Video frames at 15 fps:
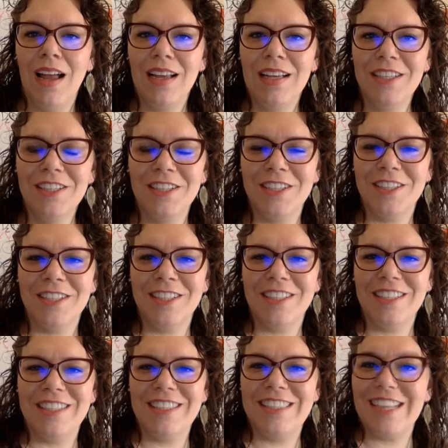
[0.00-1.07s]

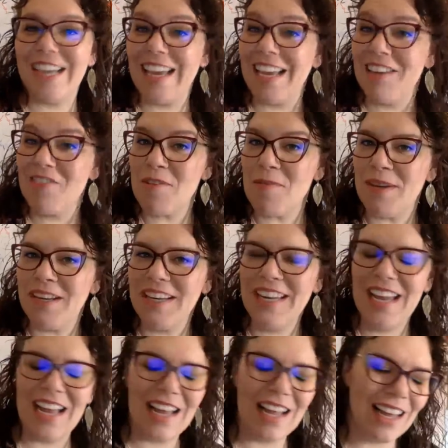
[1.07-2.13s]
Good day,
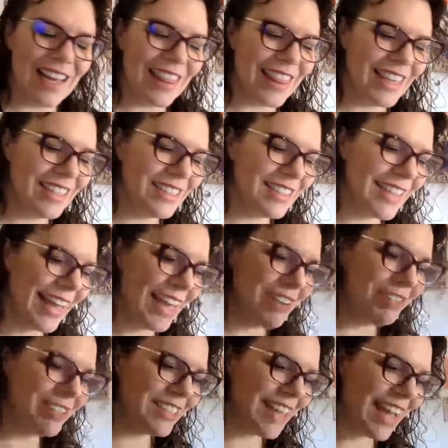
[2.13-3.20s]
everybody. Uh, this
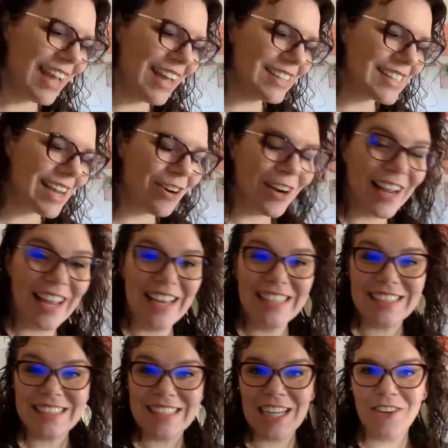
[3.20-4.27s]
counts as our
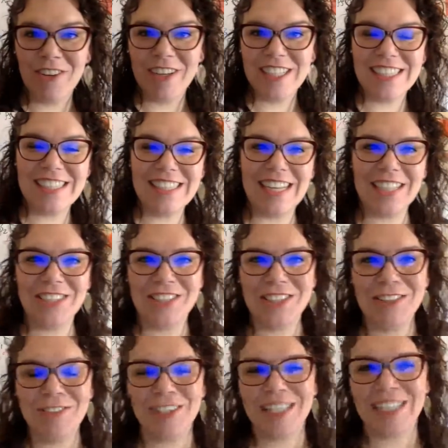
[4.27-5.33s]
asynchronous
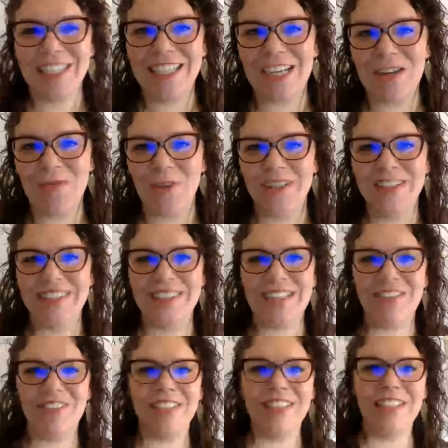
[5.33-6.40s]
lecture for Econ
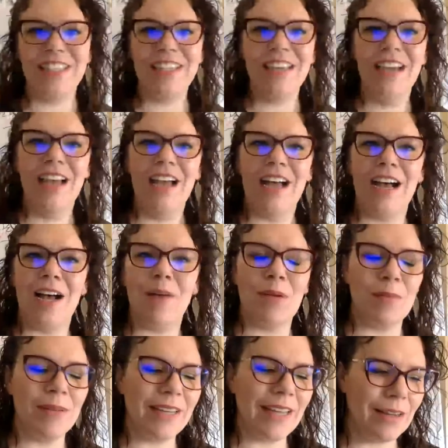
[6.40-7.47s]
170, uh,
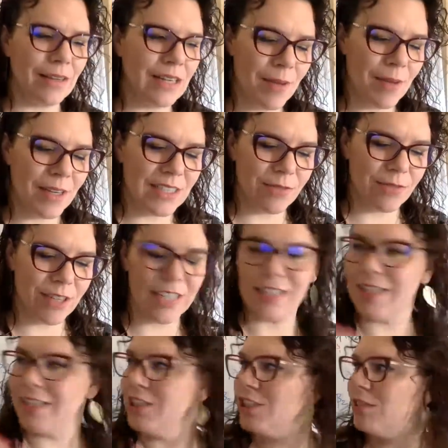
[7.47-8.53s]
Public Economics and
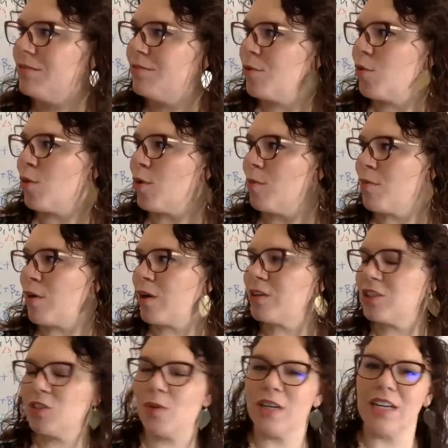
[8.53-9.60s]
Regulation for
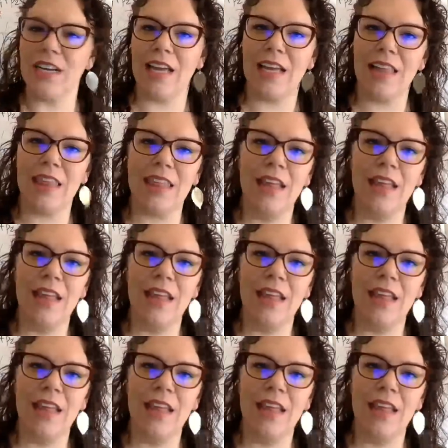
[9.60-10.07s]
March 29th.